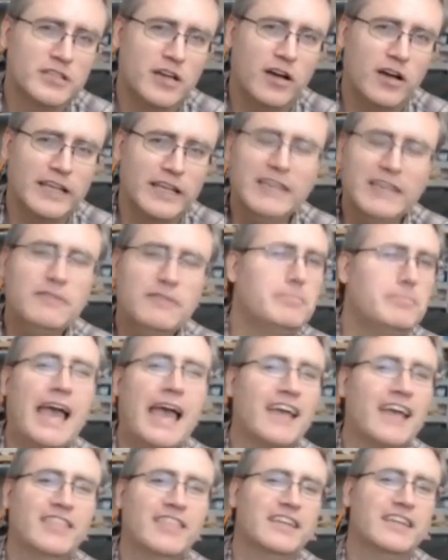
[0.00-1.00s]
Even back
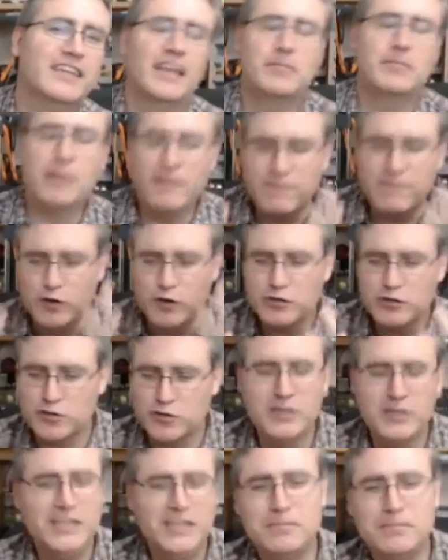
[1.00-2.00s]
then, like my first
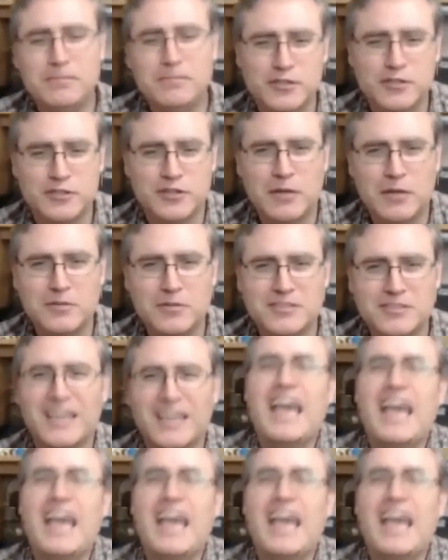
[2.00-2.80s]
3D printer, I was like,